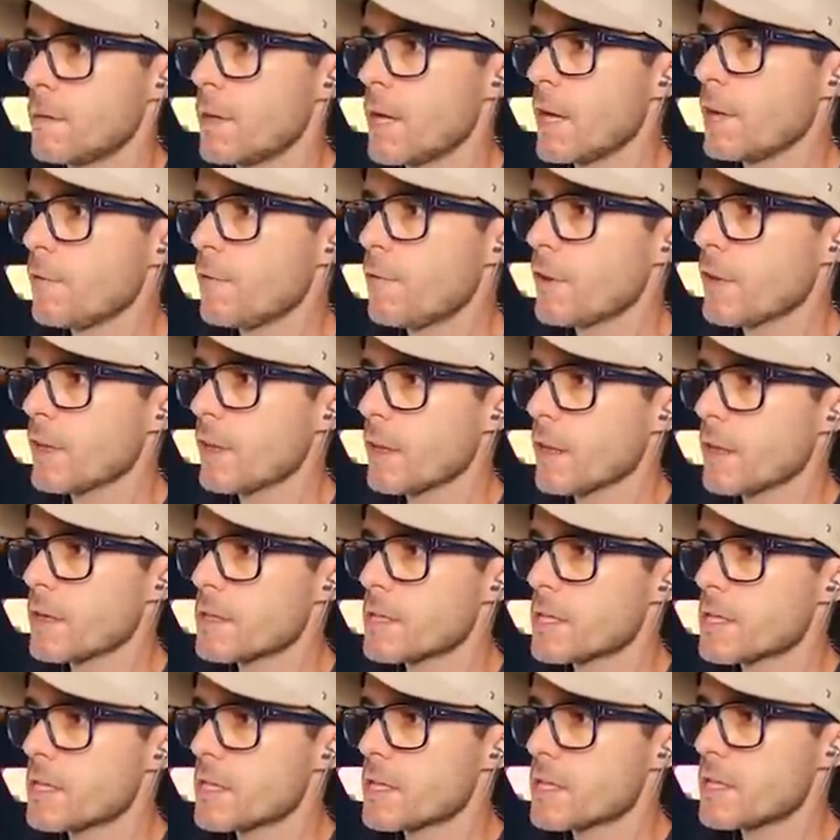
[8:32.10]
Thankfully,
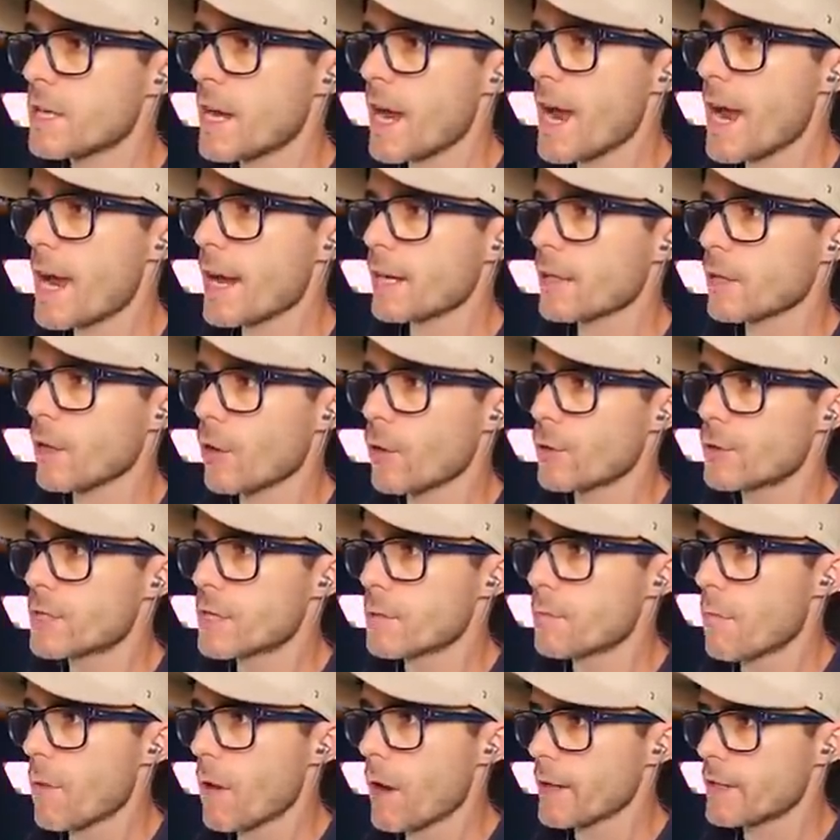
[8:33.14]
there's stack
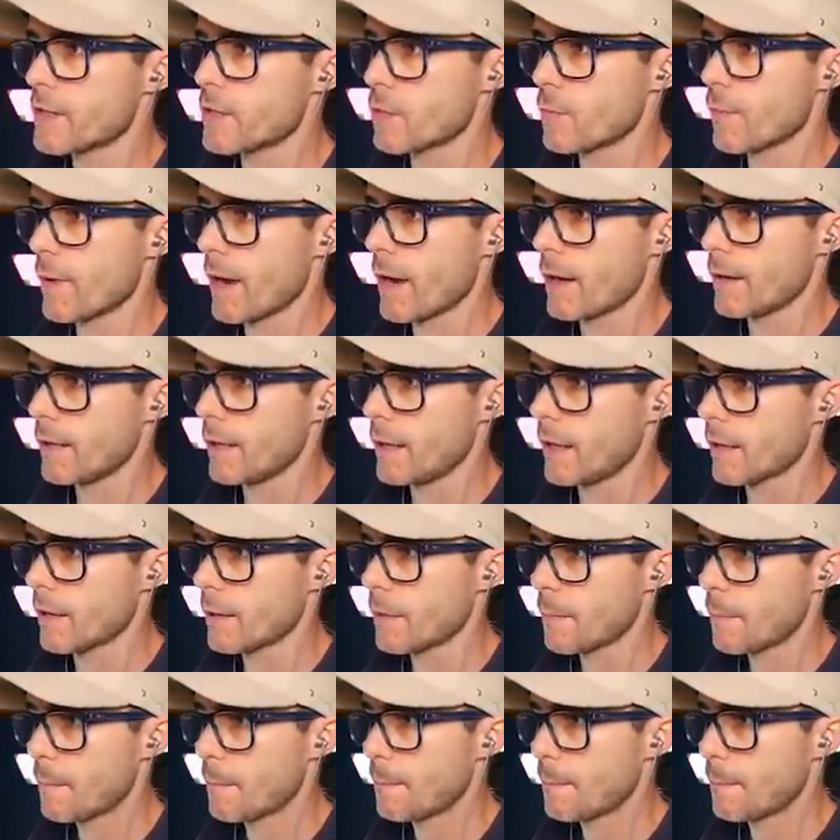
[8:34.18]
loads of mites around here.